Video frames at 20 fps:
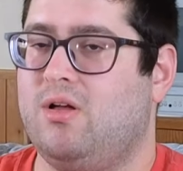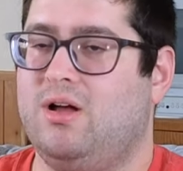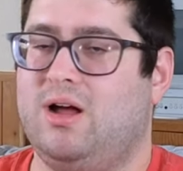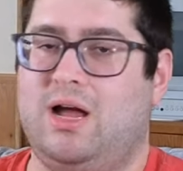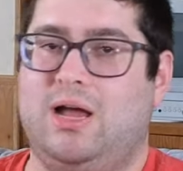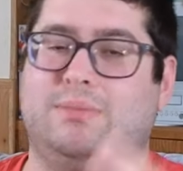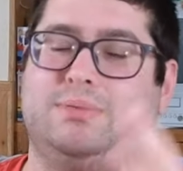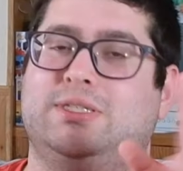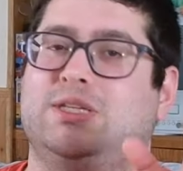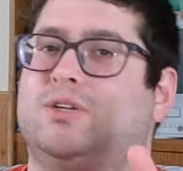
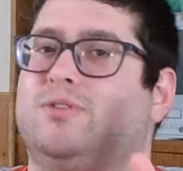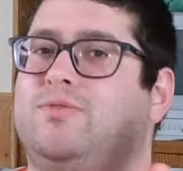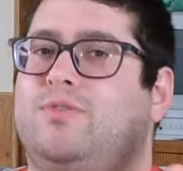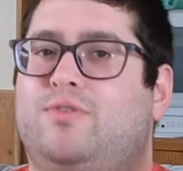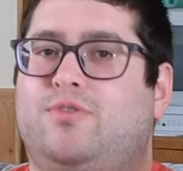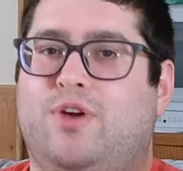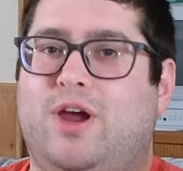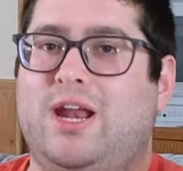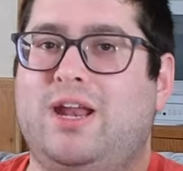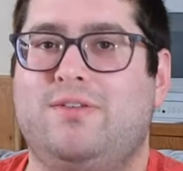I'm still
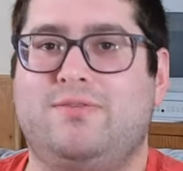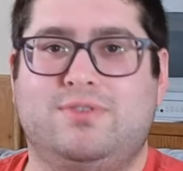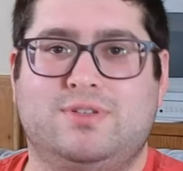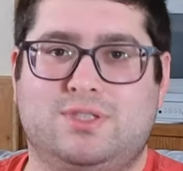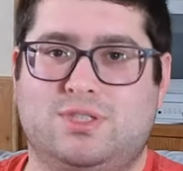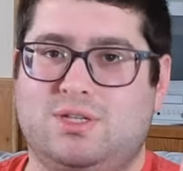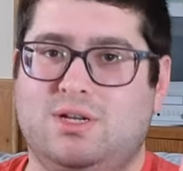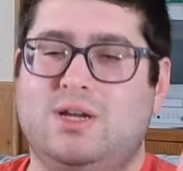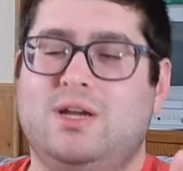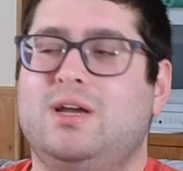afraid of.
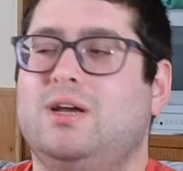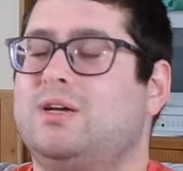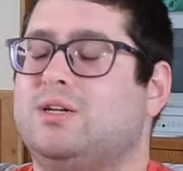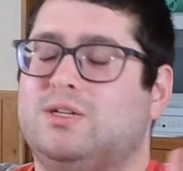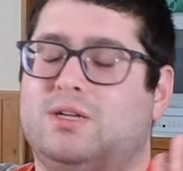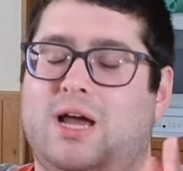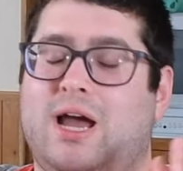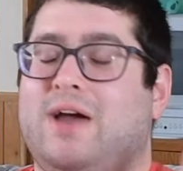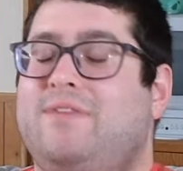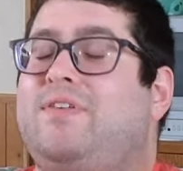
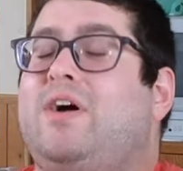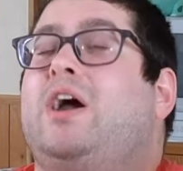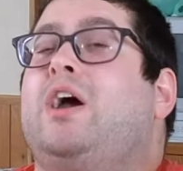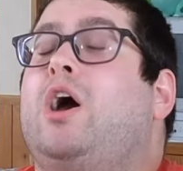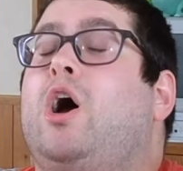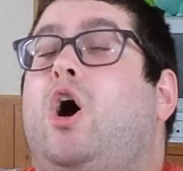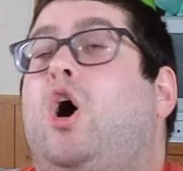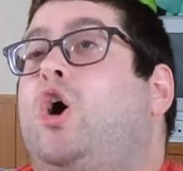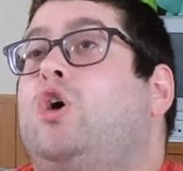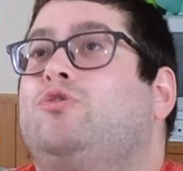If I
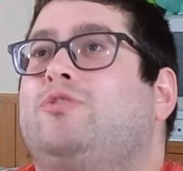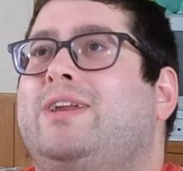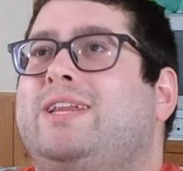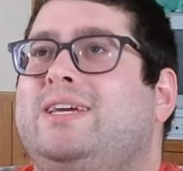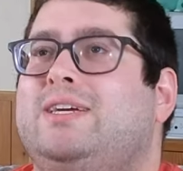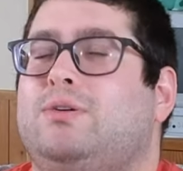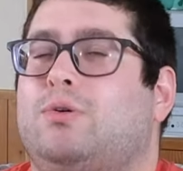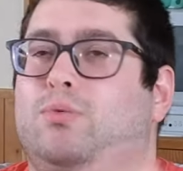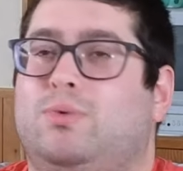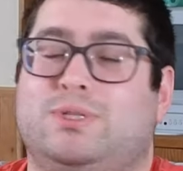
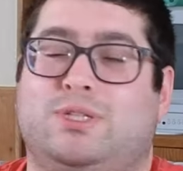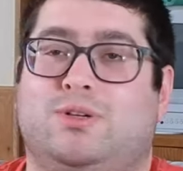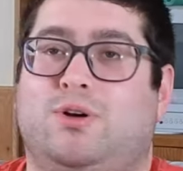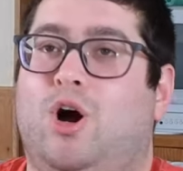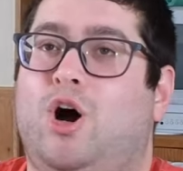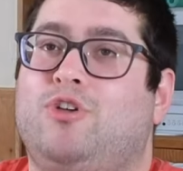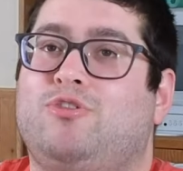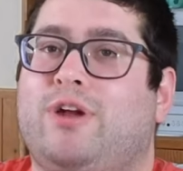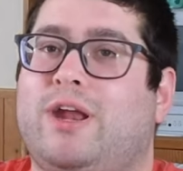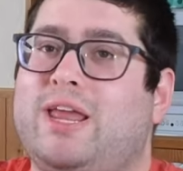already was
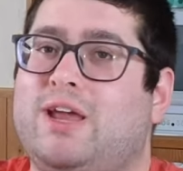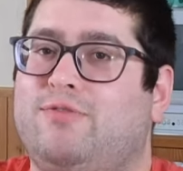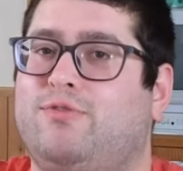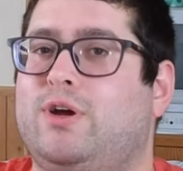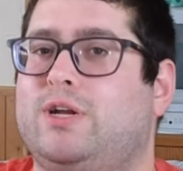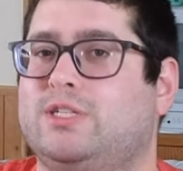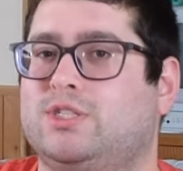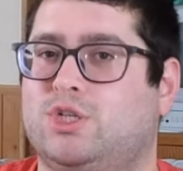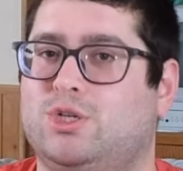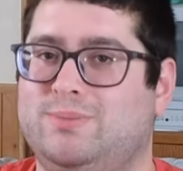already
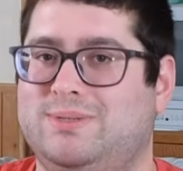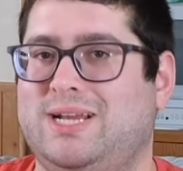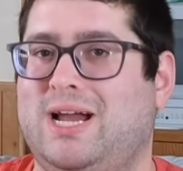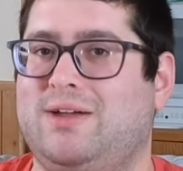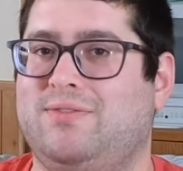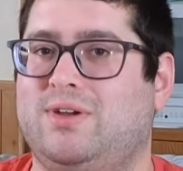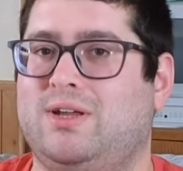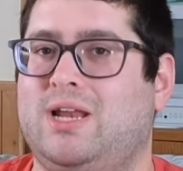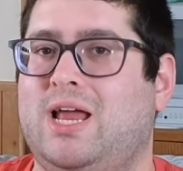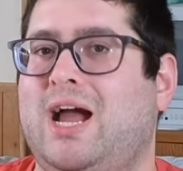afraid of scuba
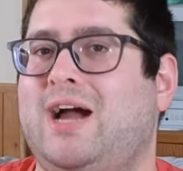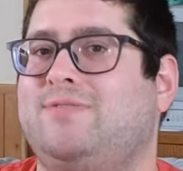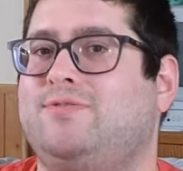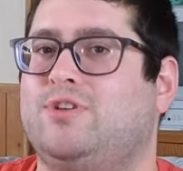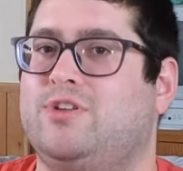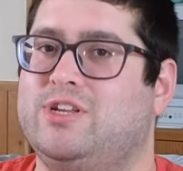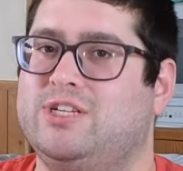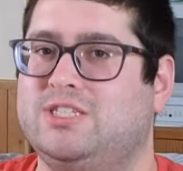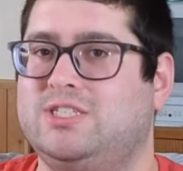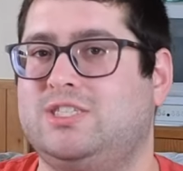diving after
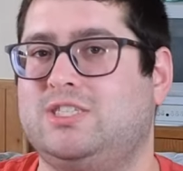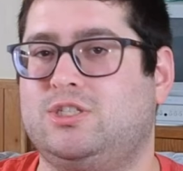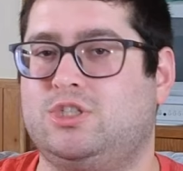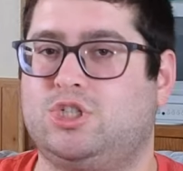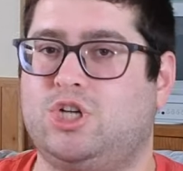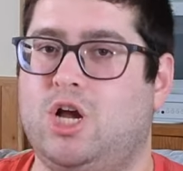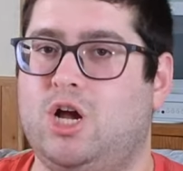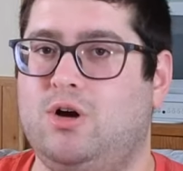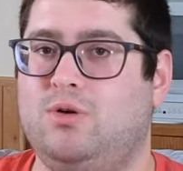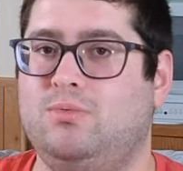this
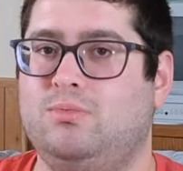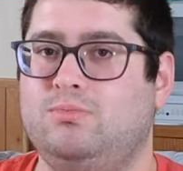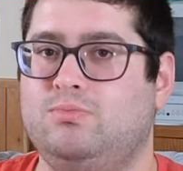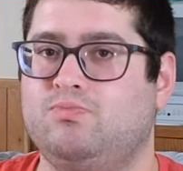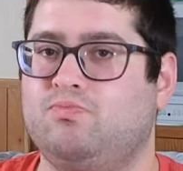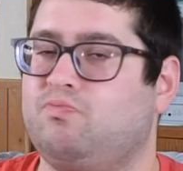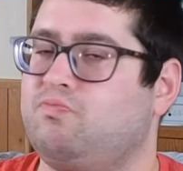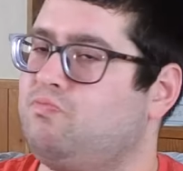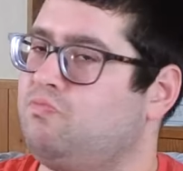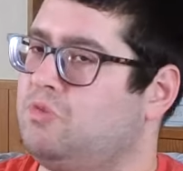show,
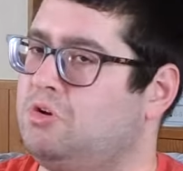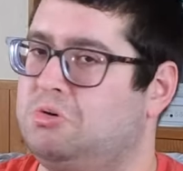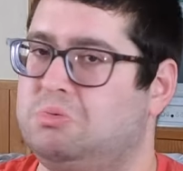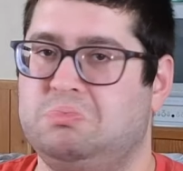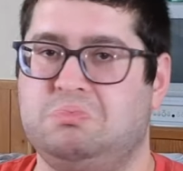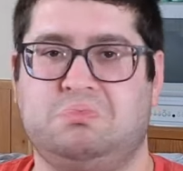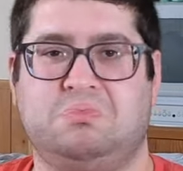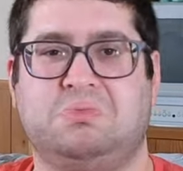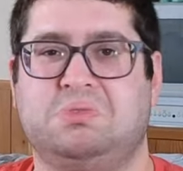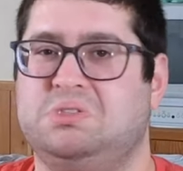
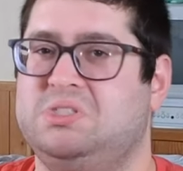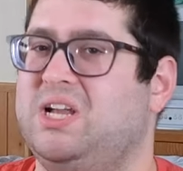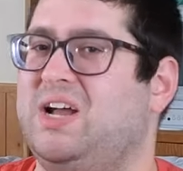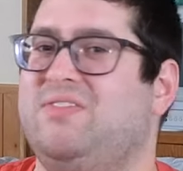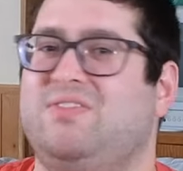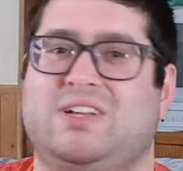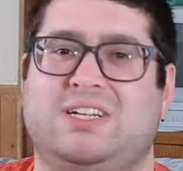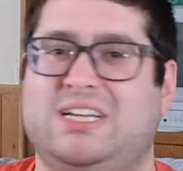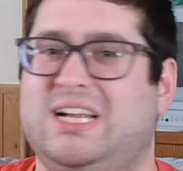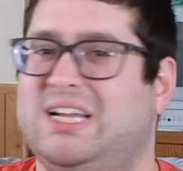
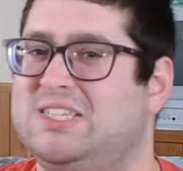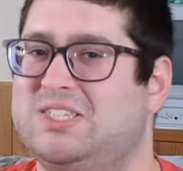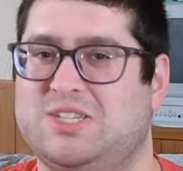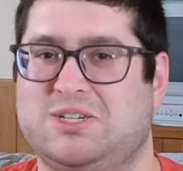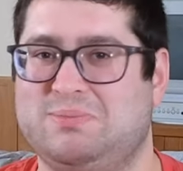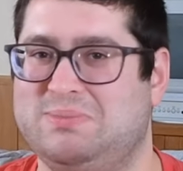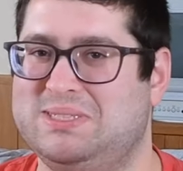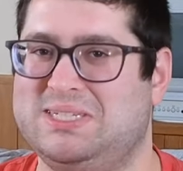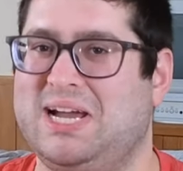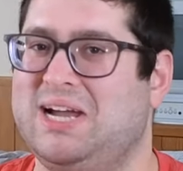definitely not
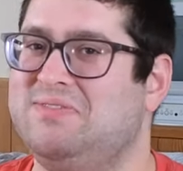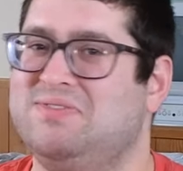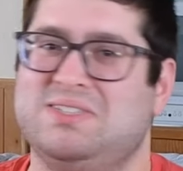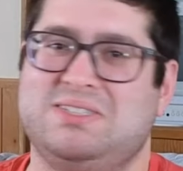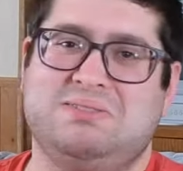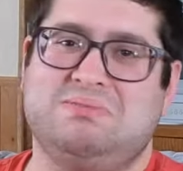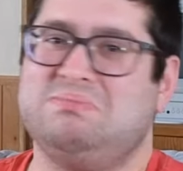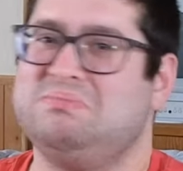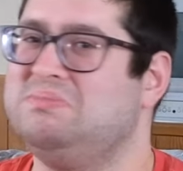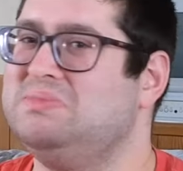scuba diving.
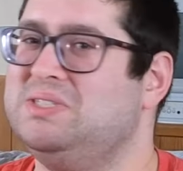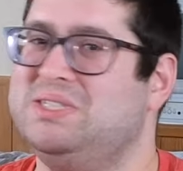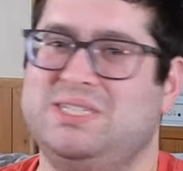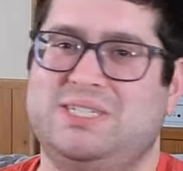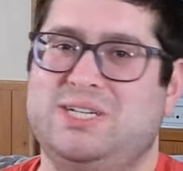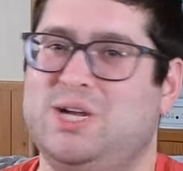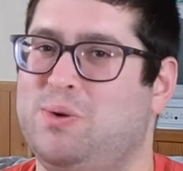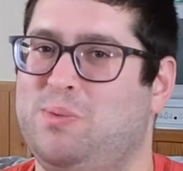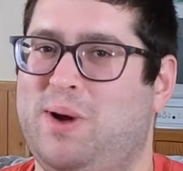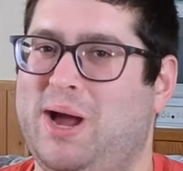
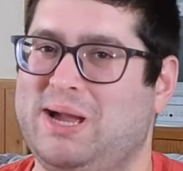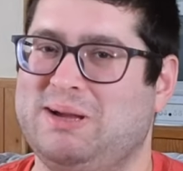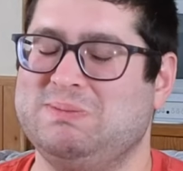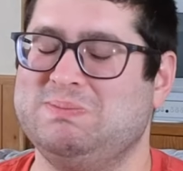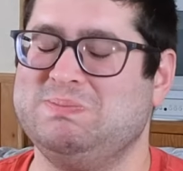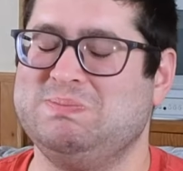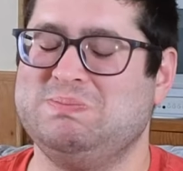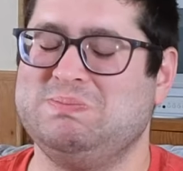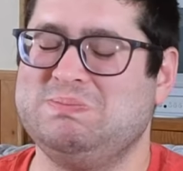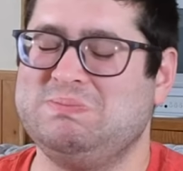No way.
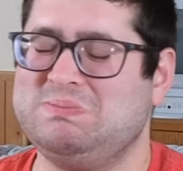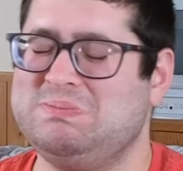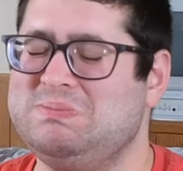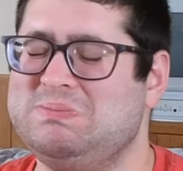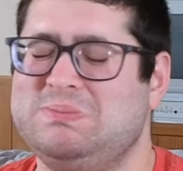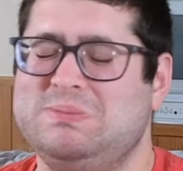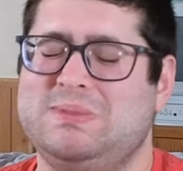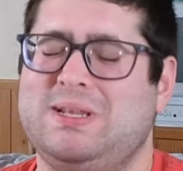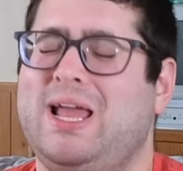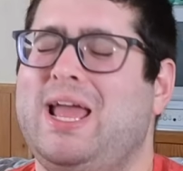
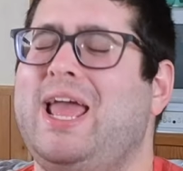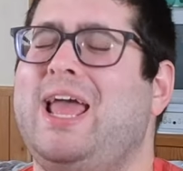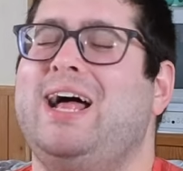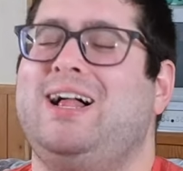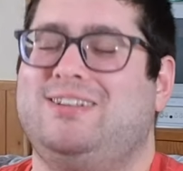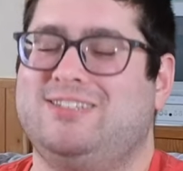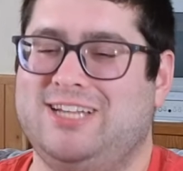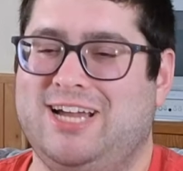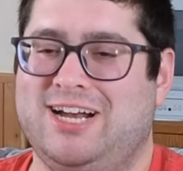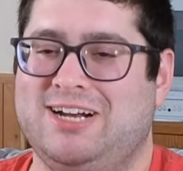
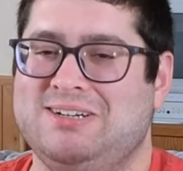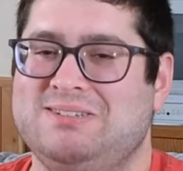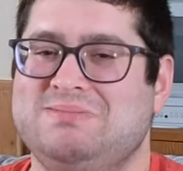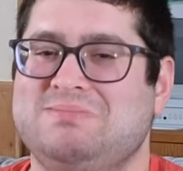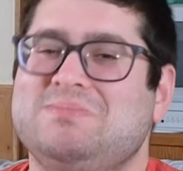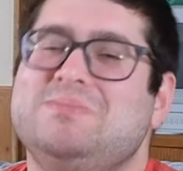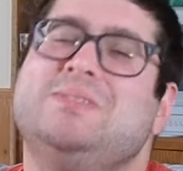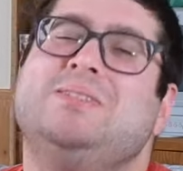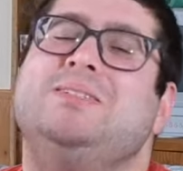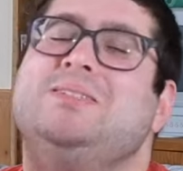Hell
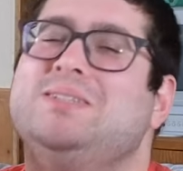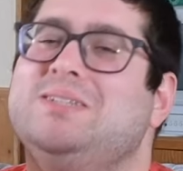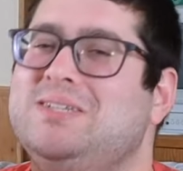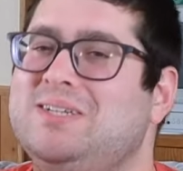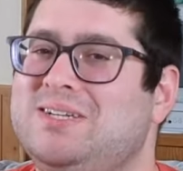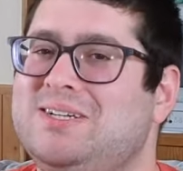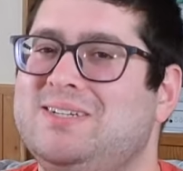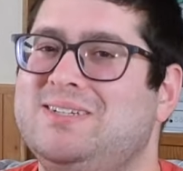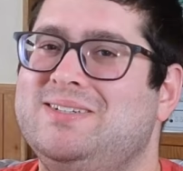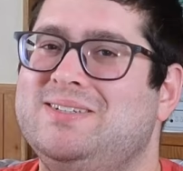
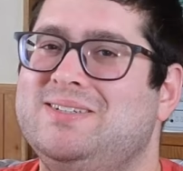no.